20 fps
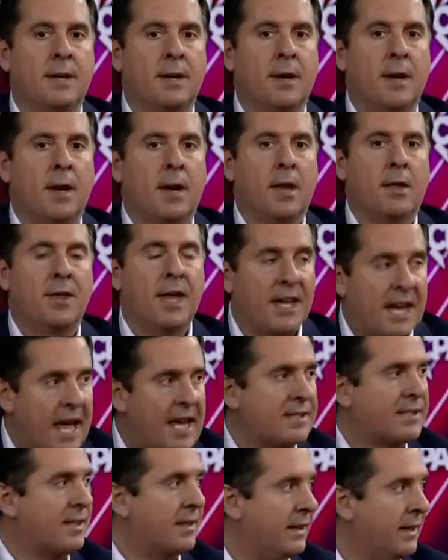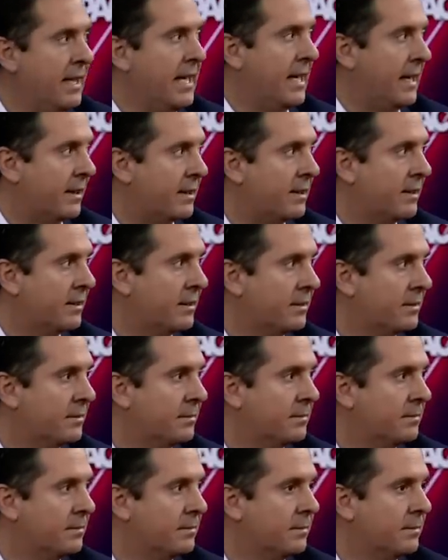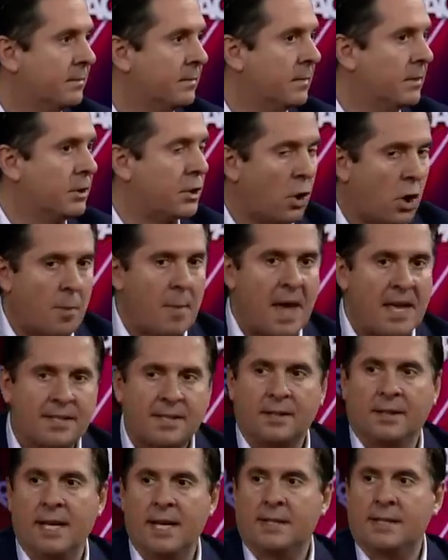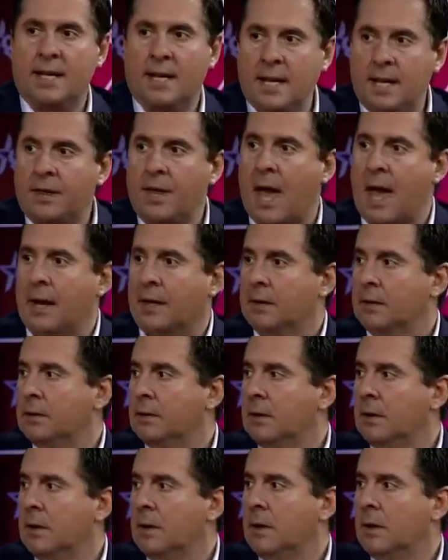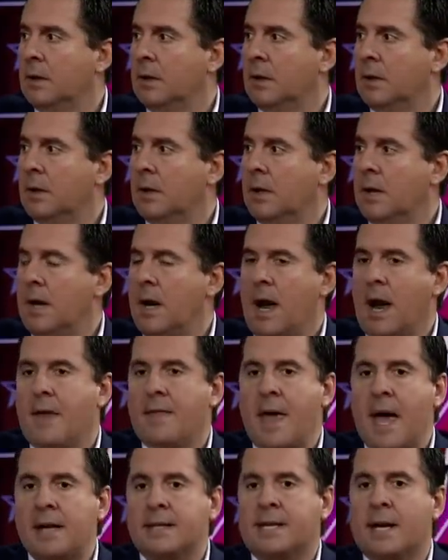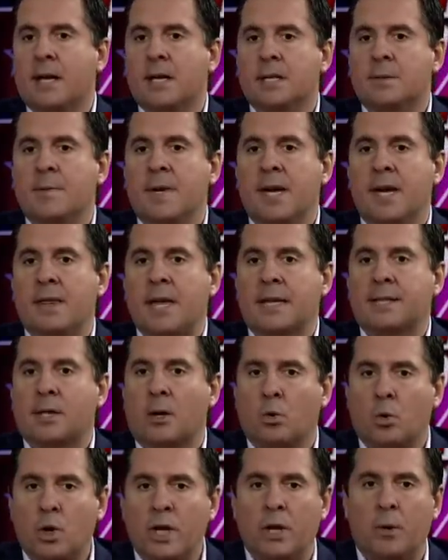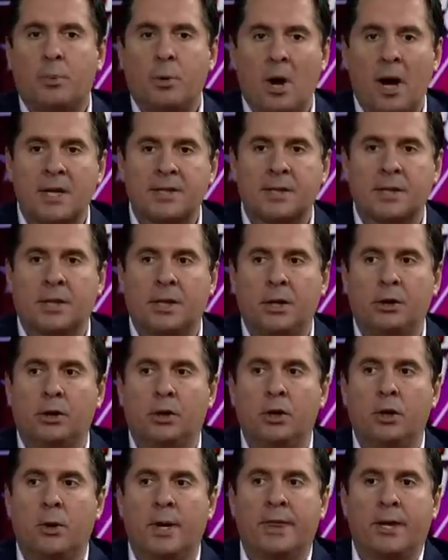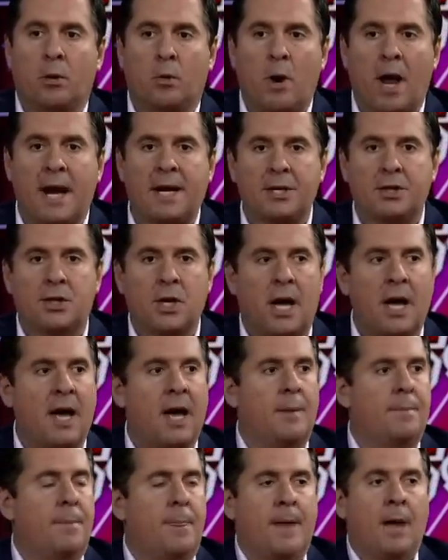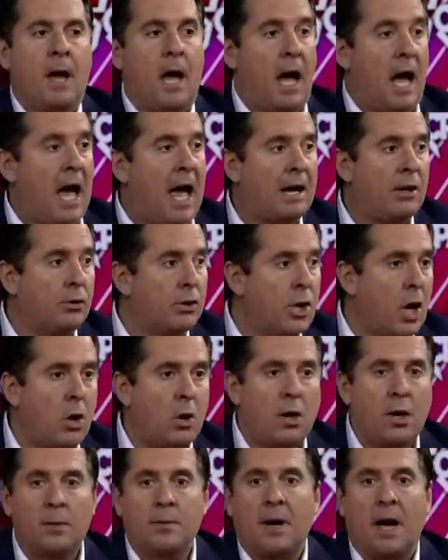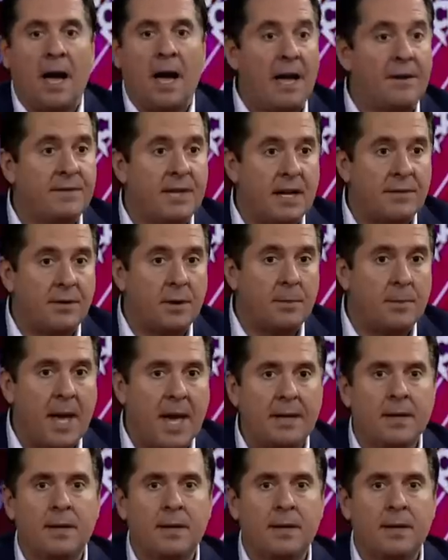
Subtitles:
that hasn't leaked. Durham hasn't leaked anything. And that tells me that's a real prosecutor doing the right job. I don't know him. I've never met him.